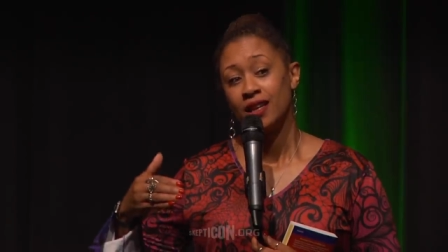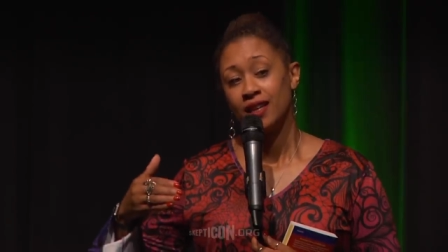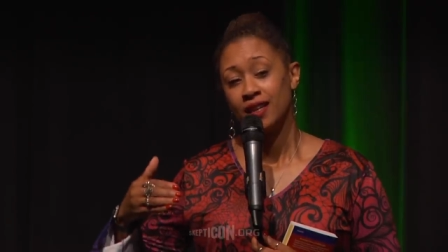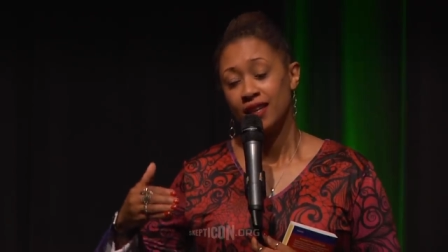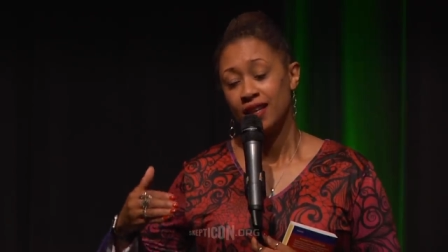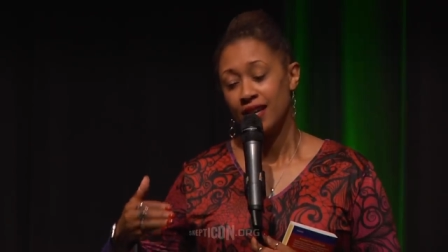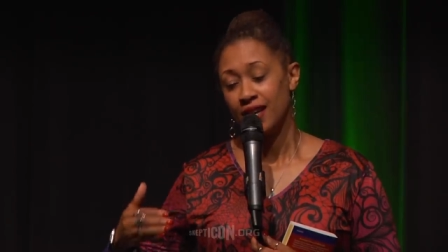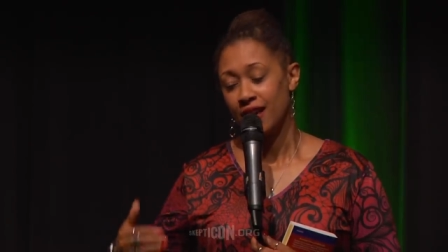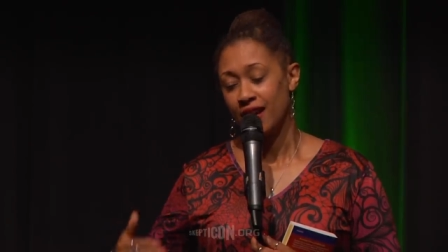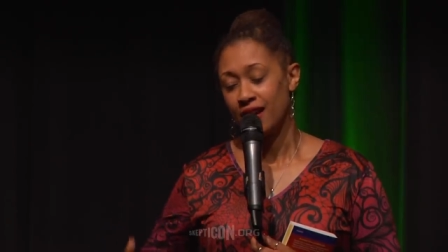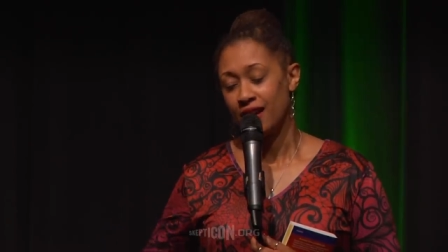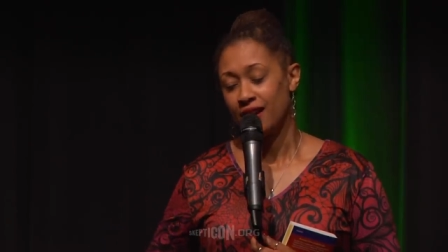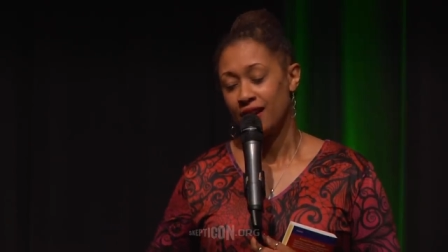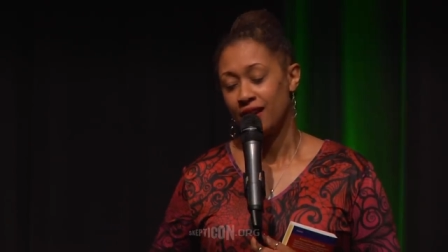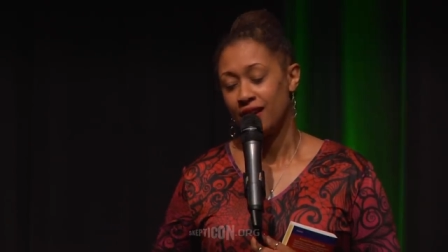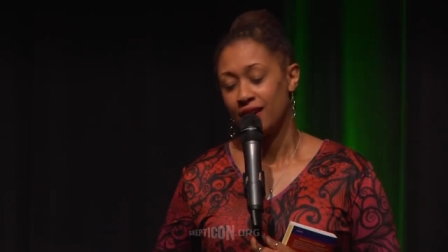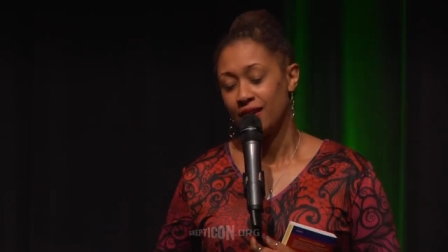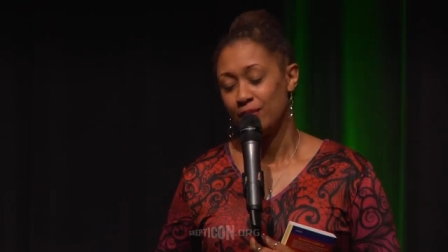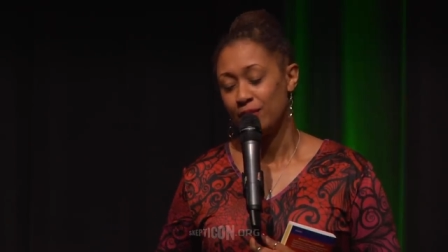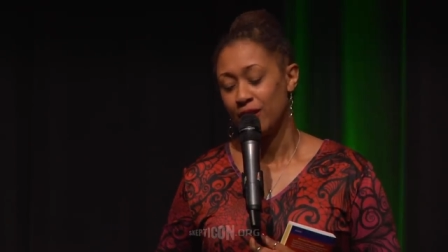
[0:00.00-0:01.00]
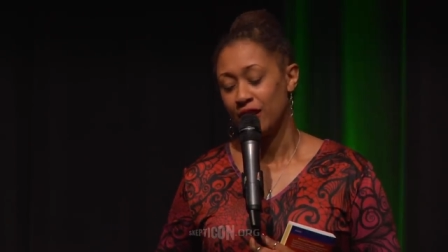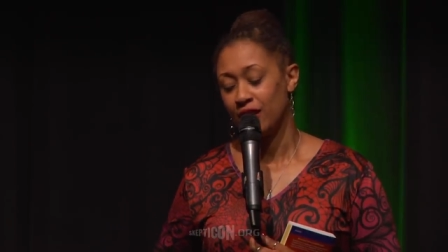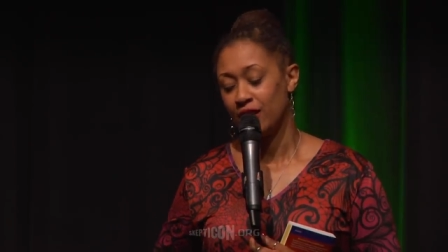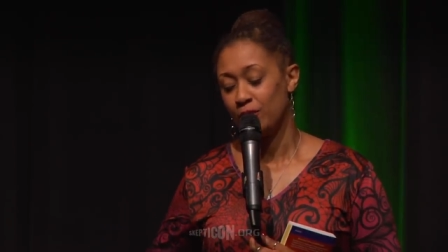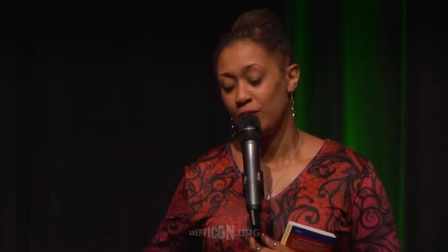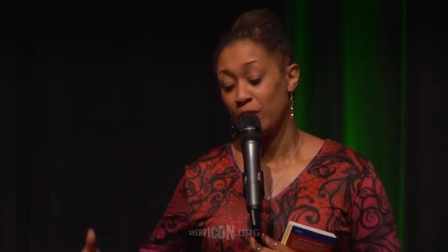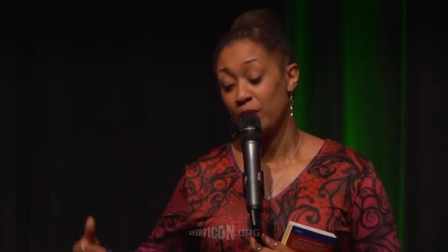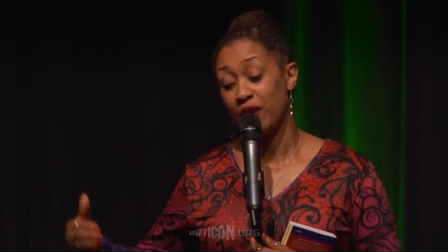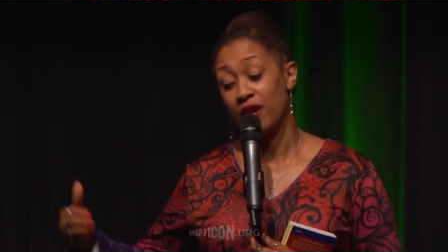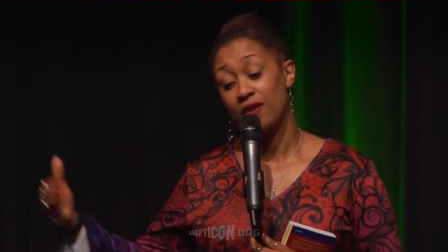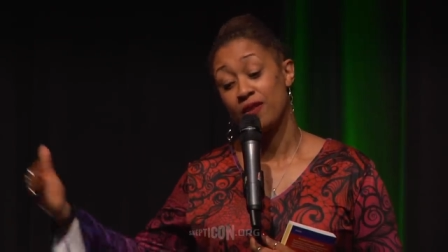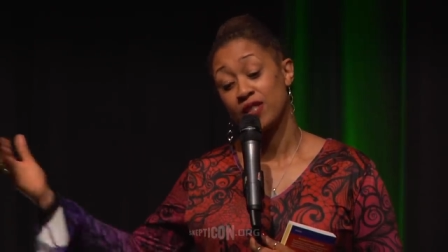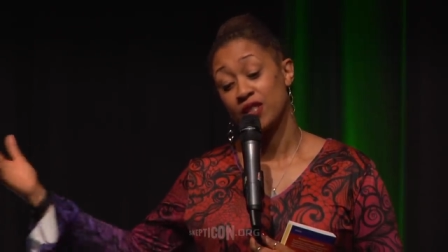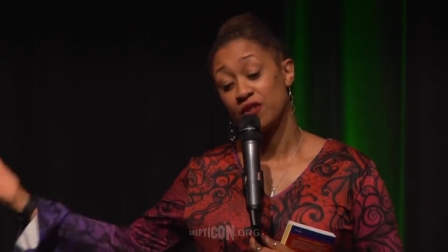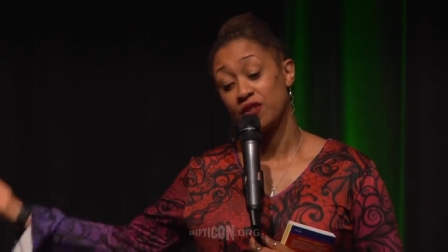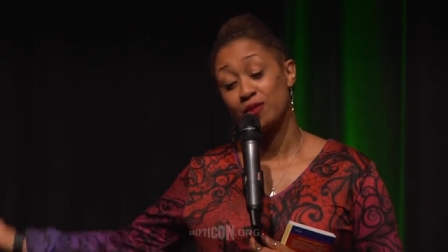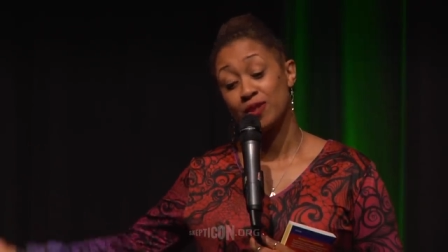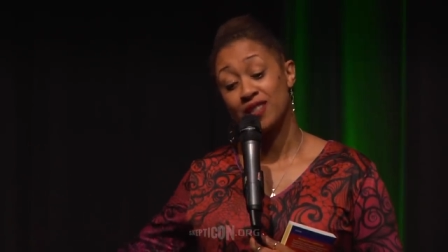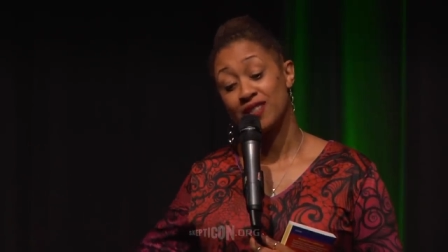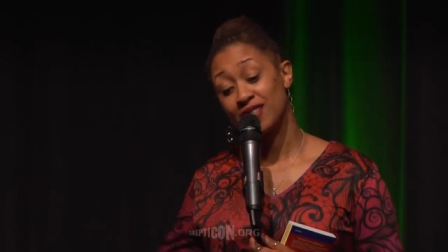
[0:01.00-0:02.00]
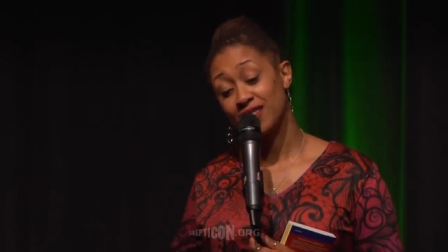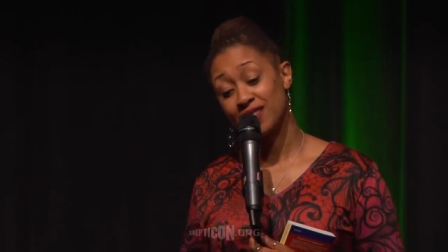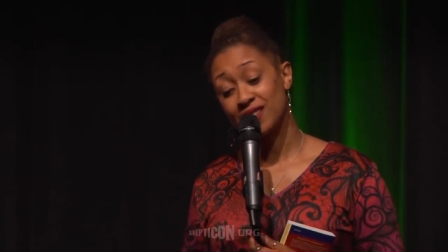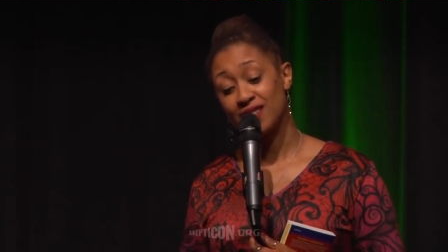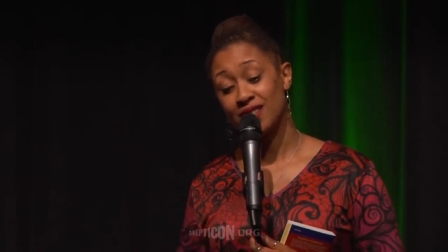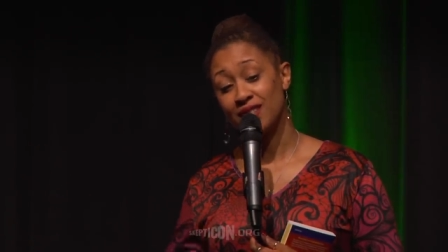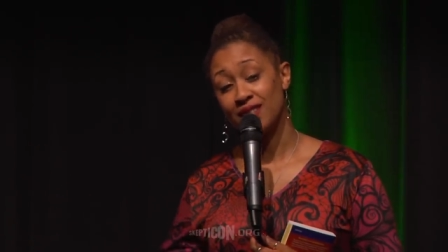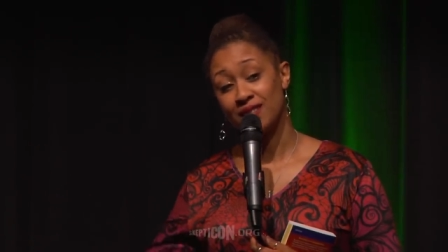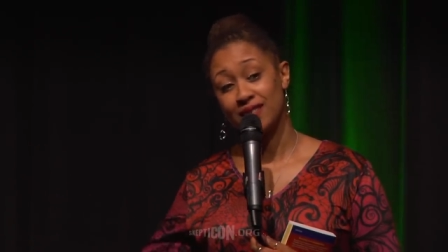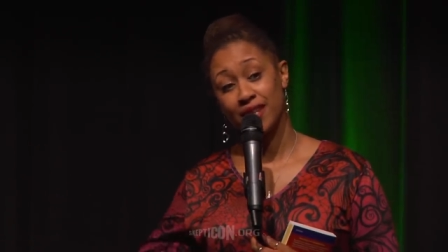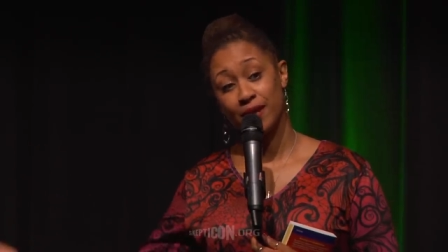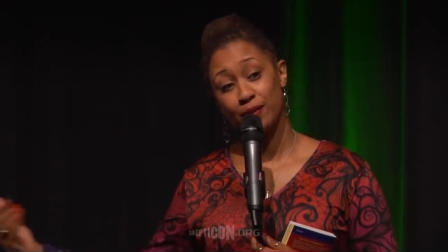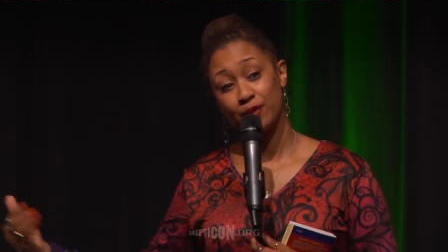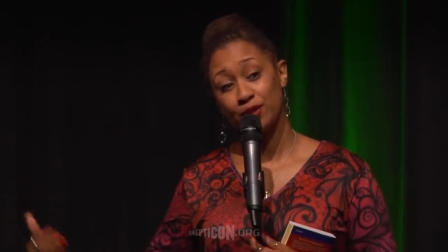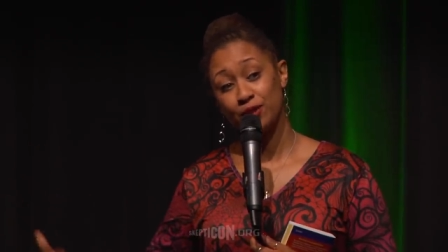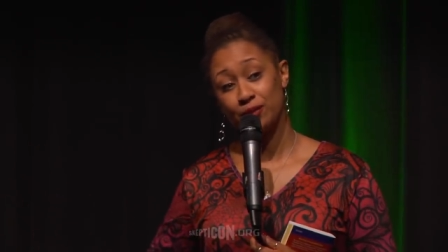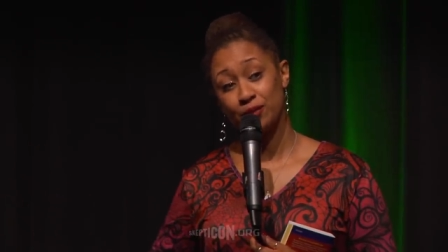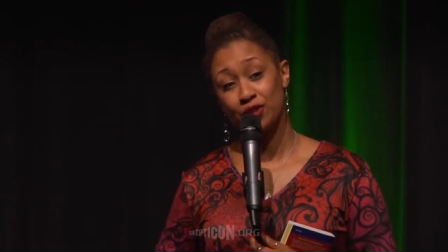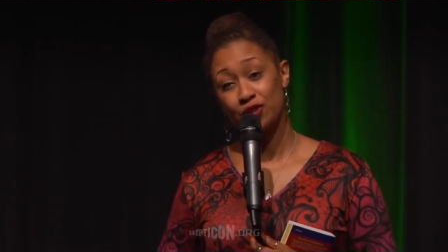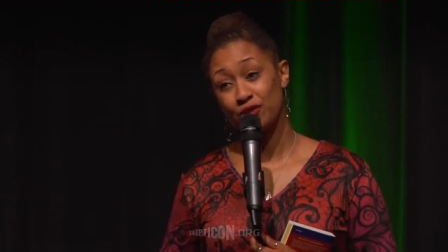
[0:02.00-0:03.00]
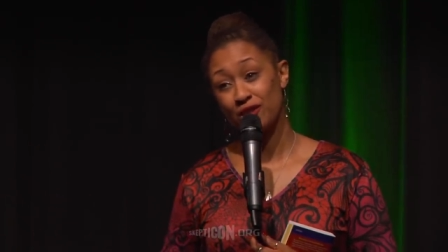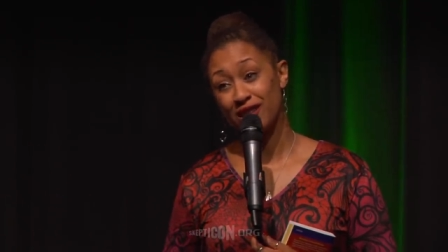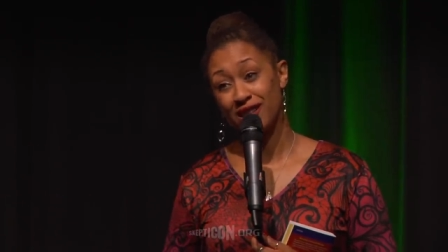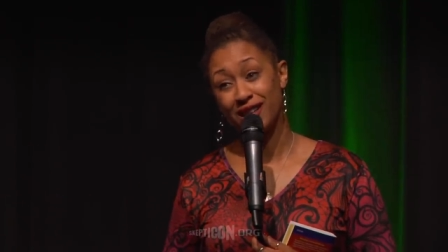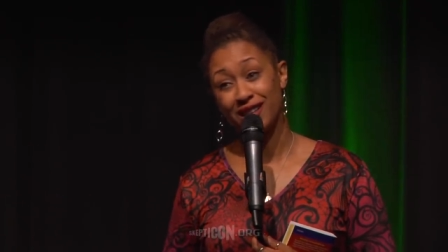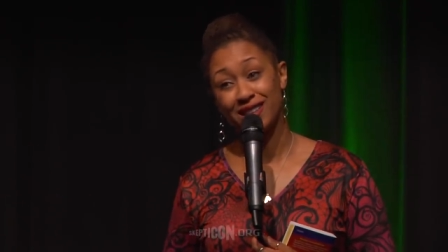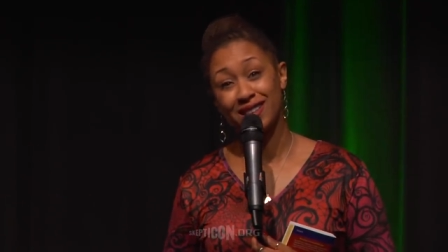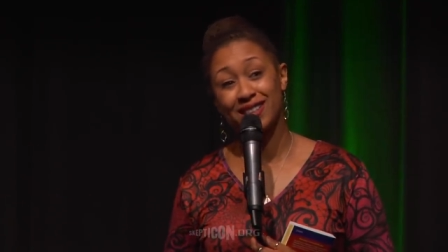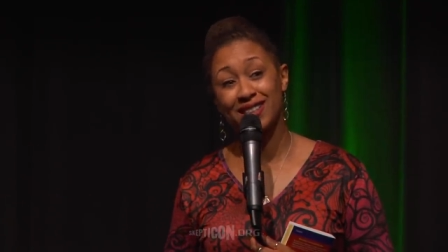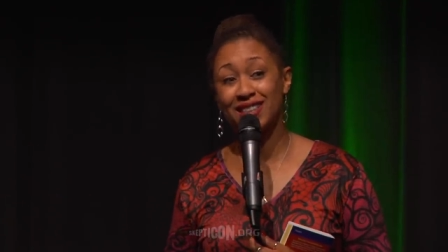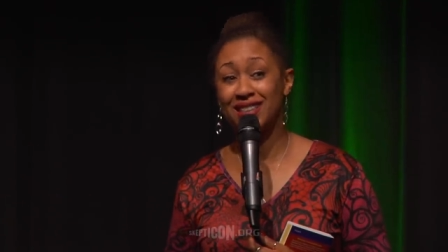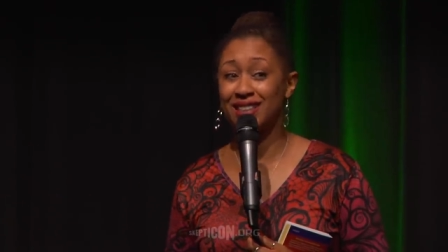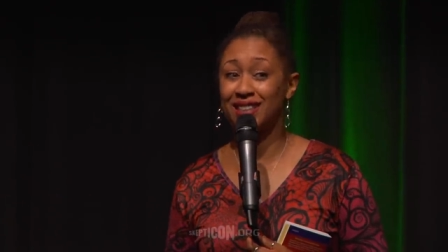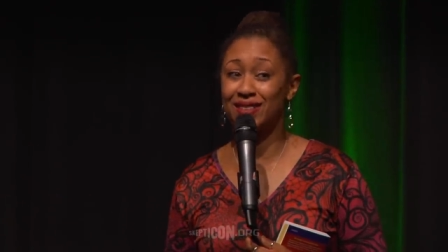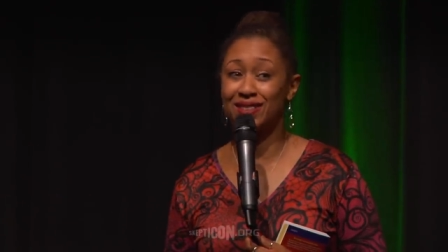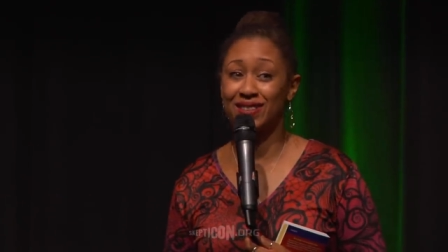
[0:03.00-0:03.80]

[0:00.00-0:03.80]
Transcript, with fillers: Yeah, my, my parents are from the 60s, they were doing drugs.